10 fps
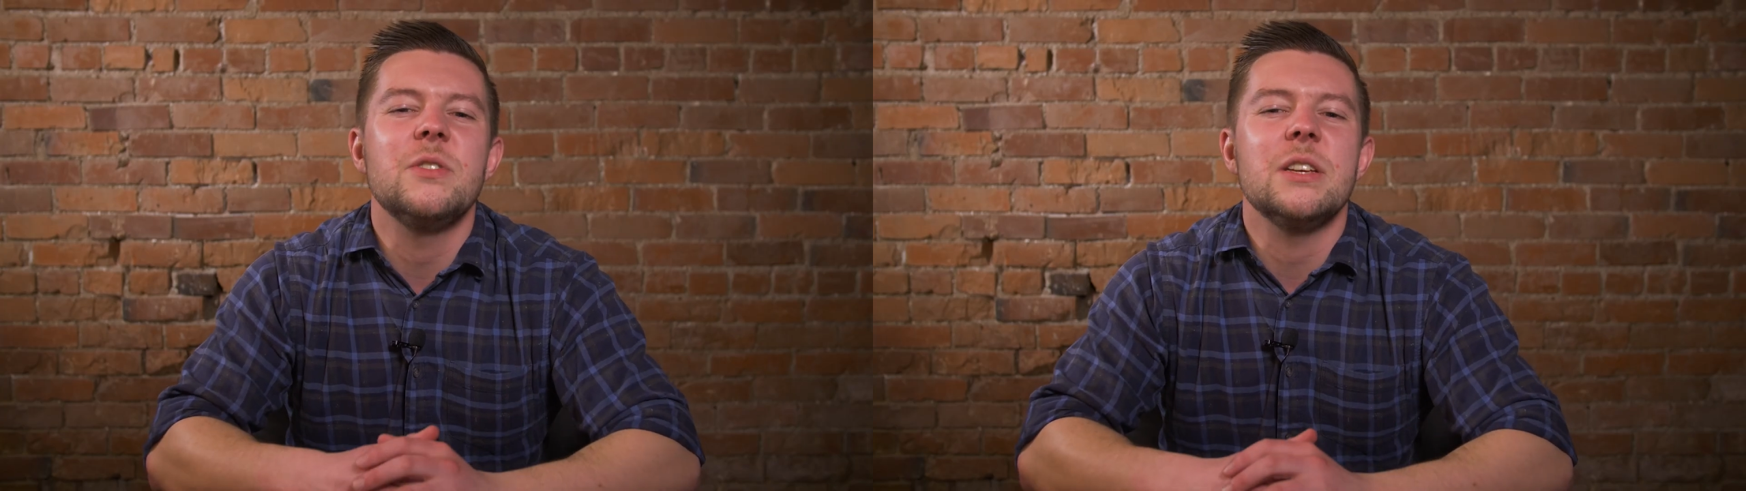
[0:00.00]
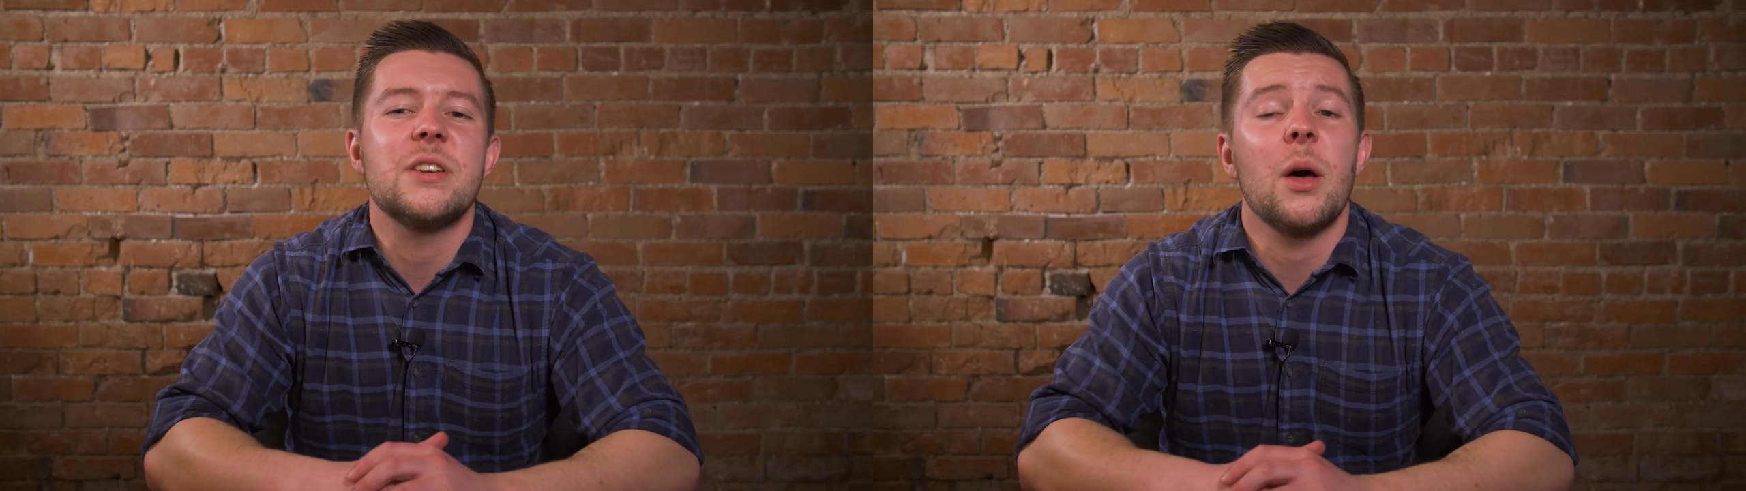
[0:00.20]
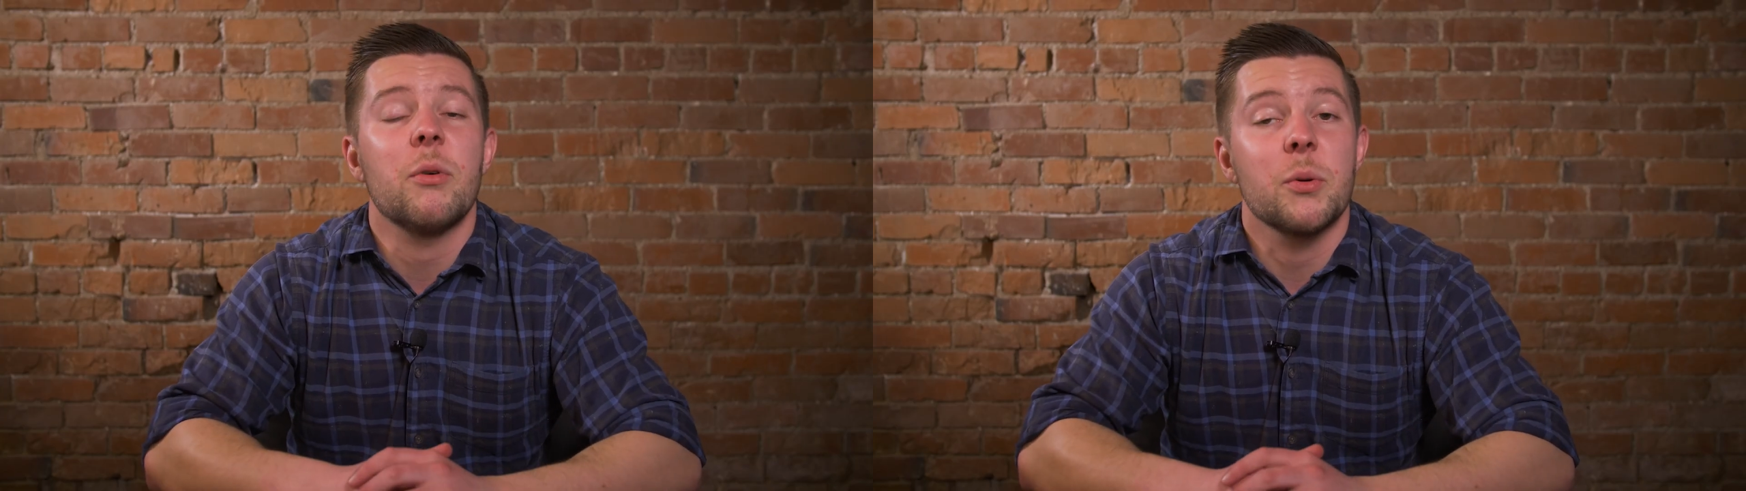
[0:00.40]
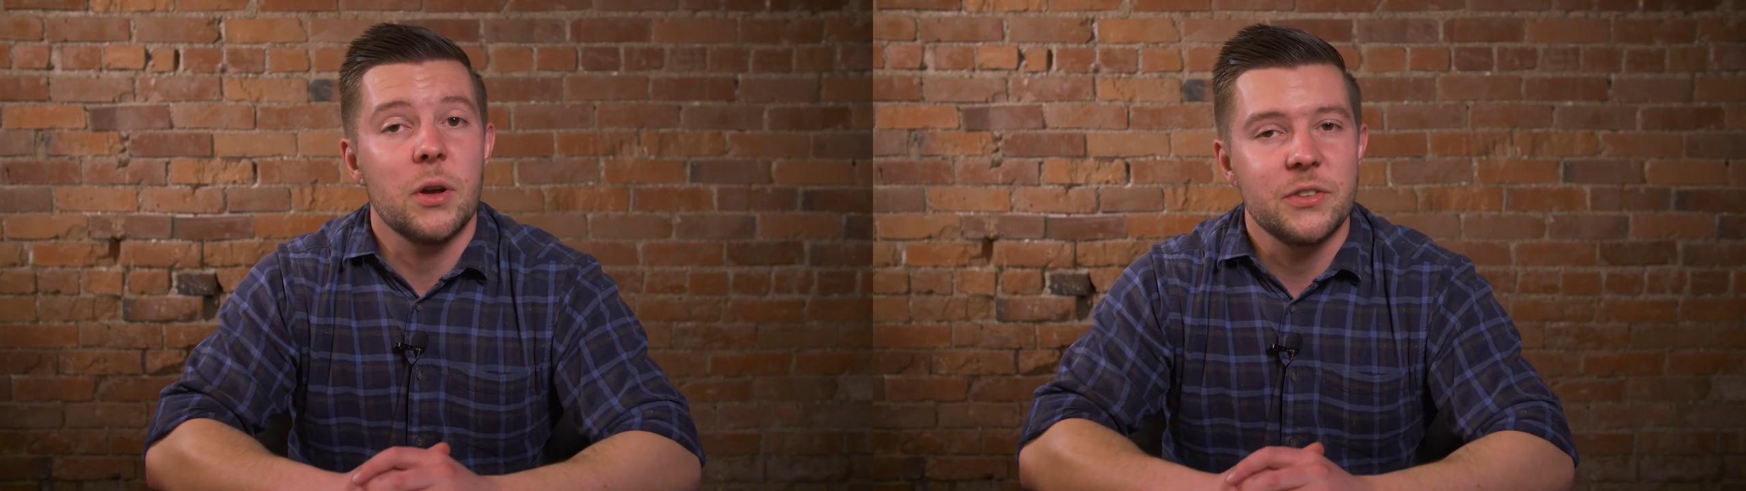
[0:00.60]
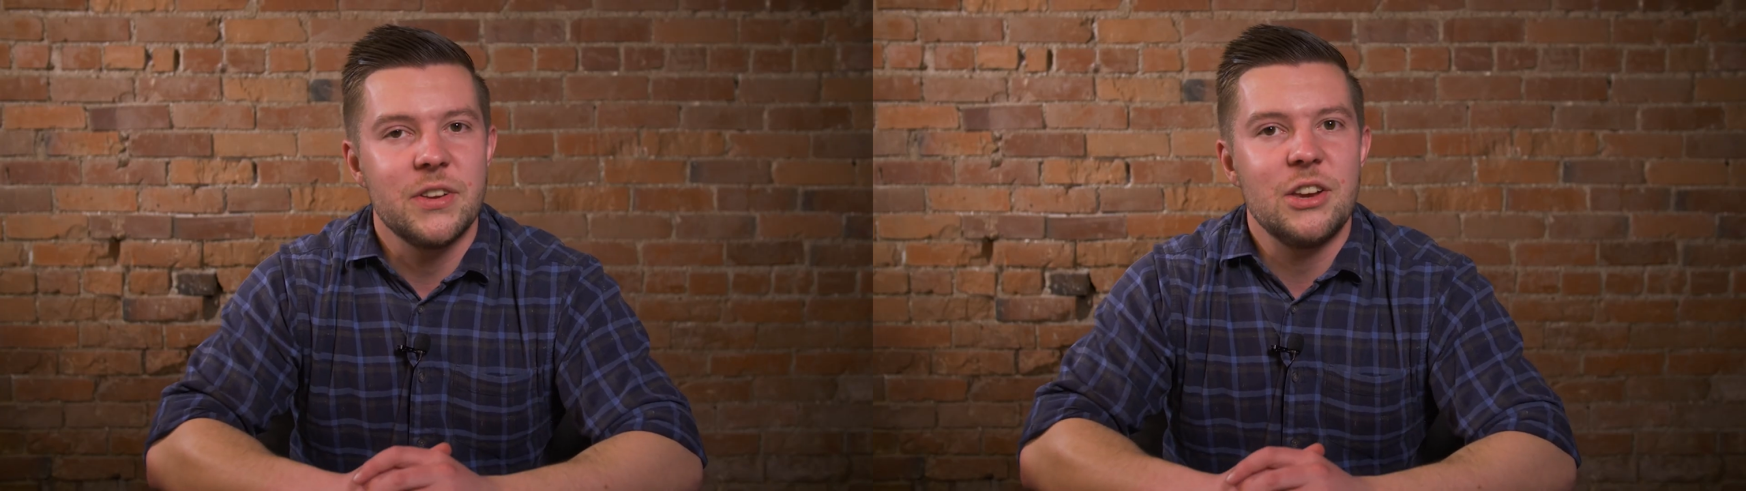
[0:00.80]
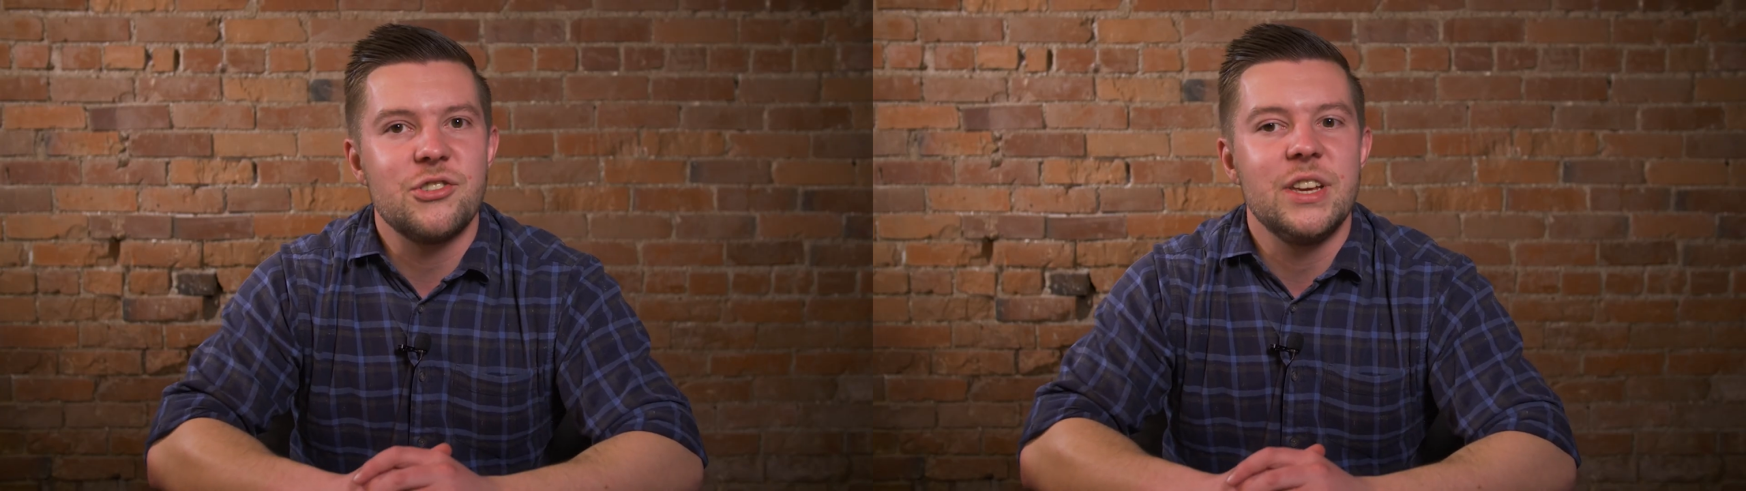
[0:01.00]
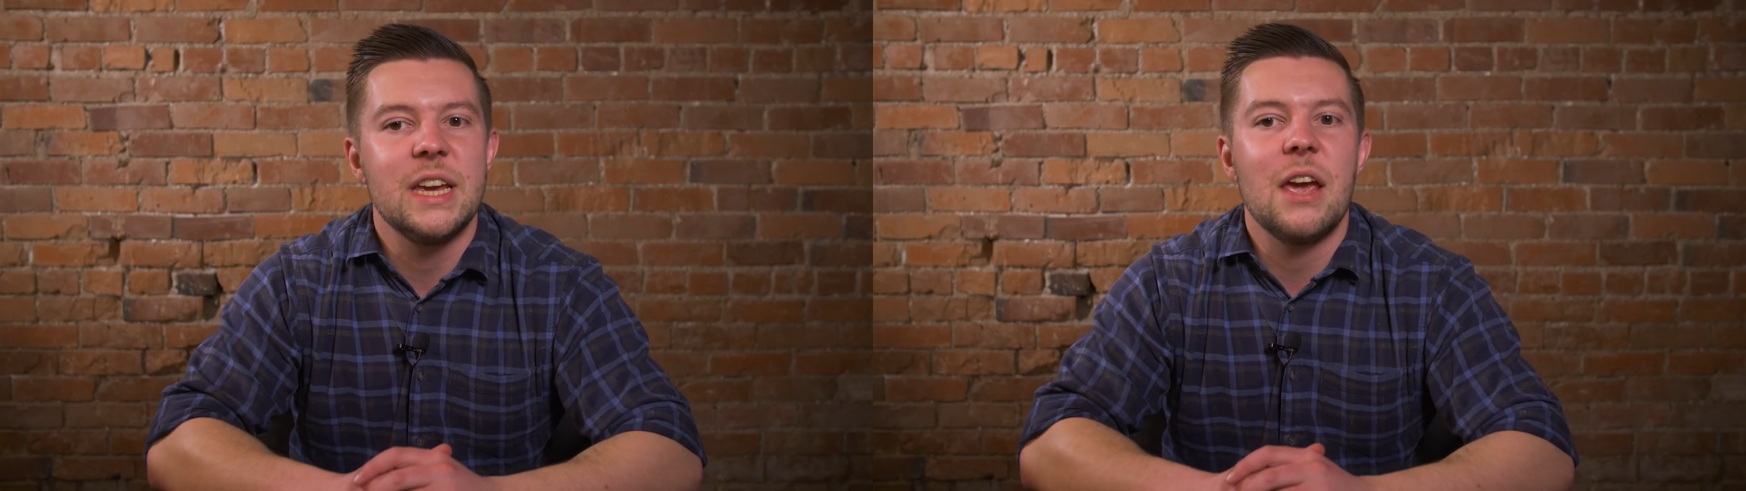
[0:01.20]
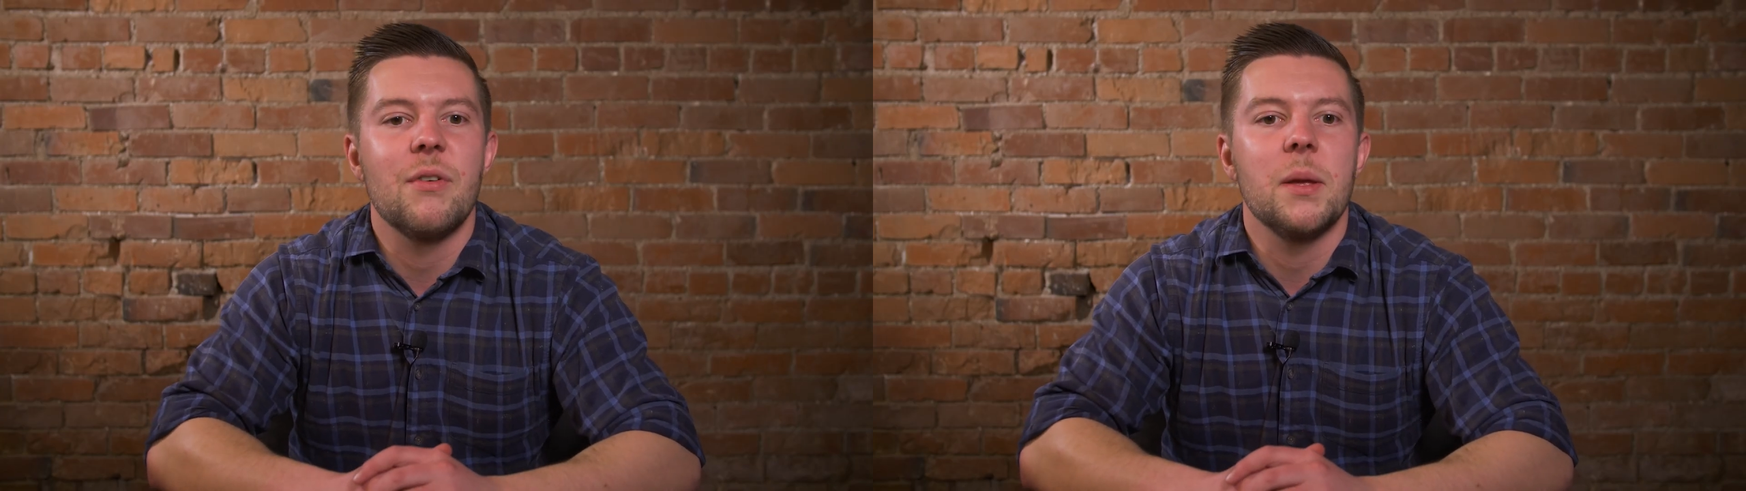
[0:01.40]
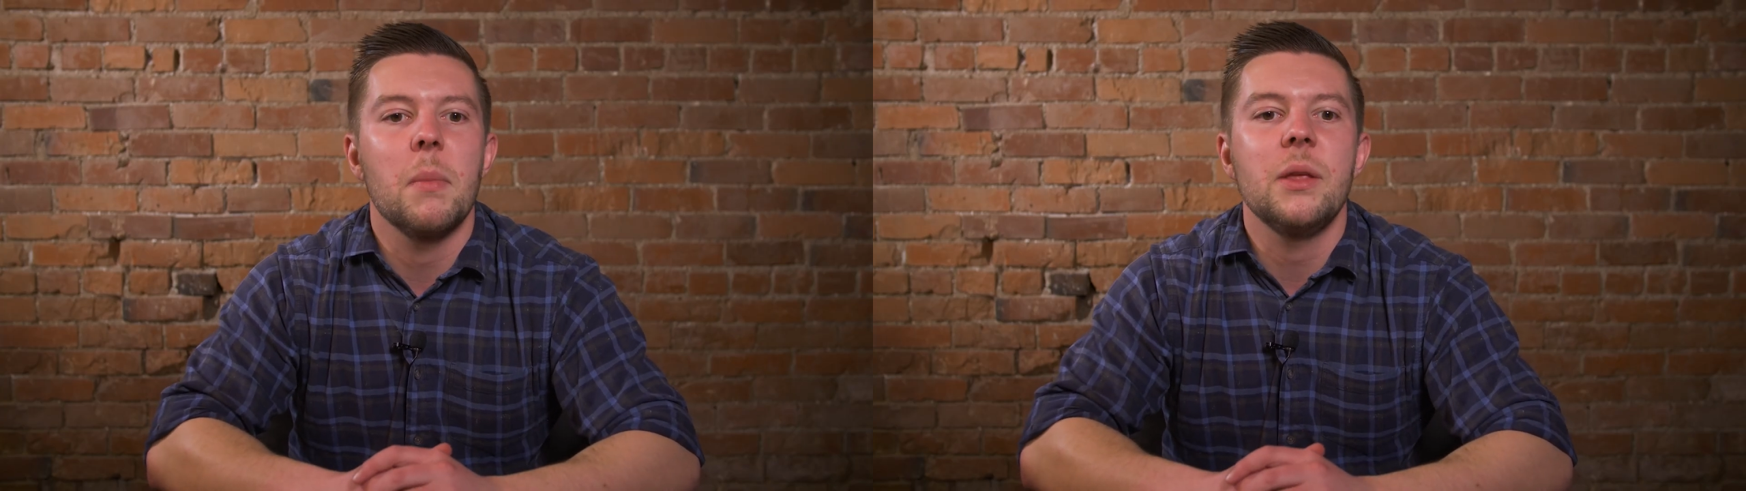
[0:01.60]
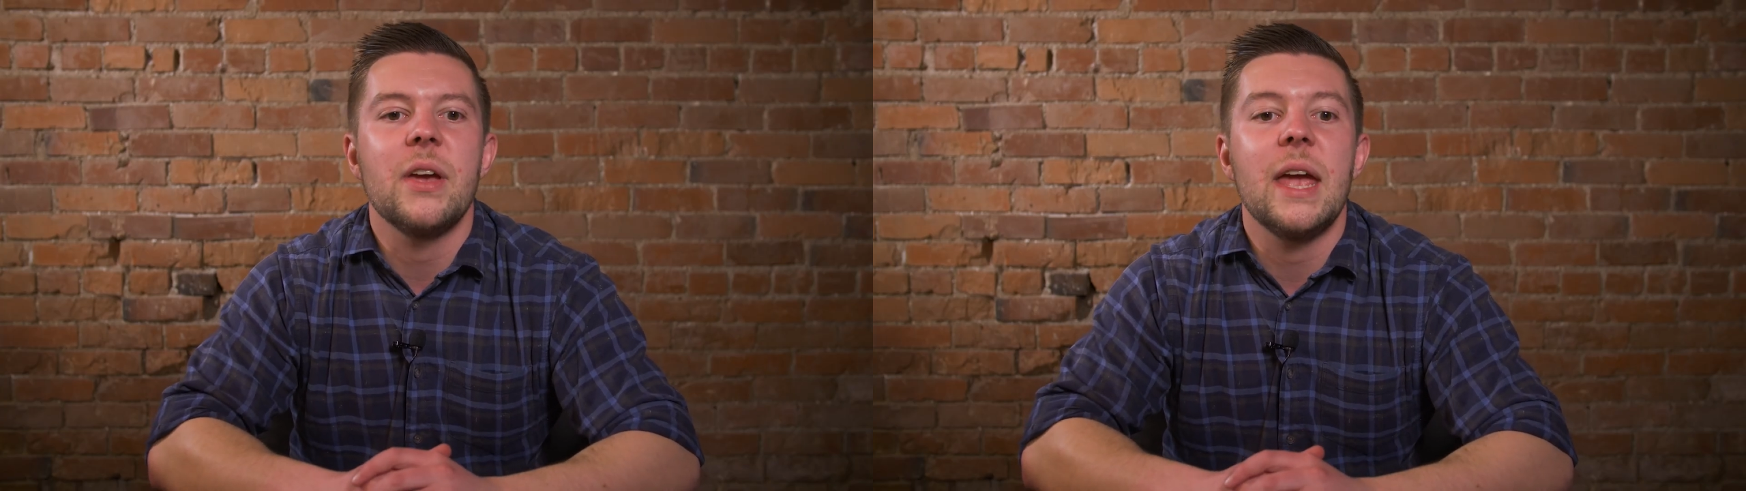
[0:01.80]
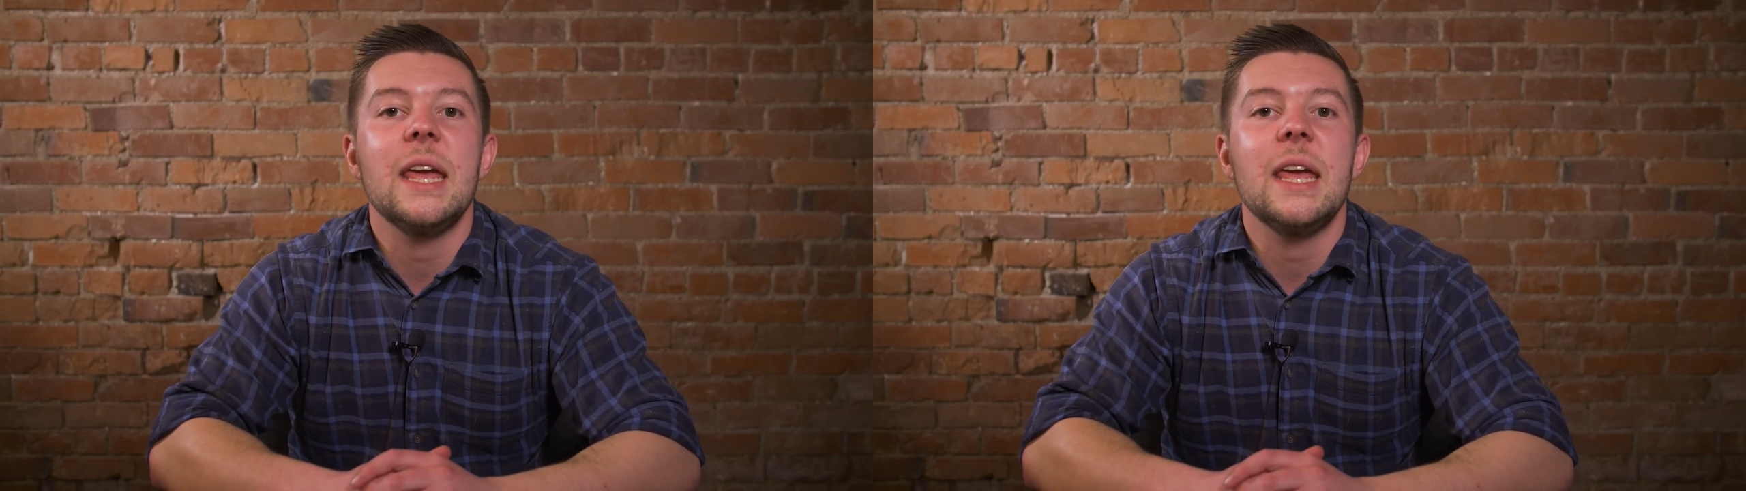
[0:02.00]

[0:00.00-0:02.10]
detail with the presentation he gave on Monday,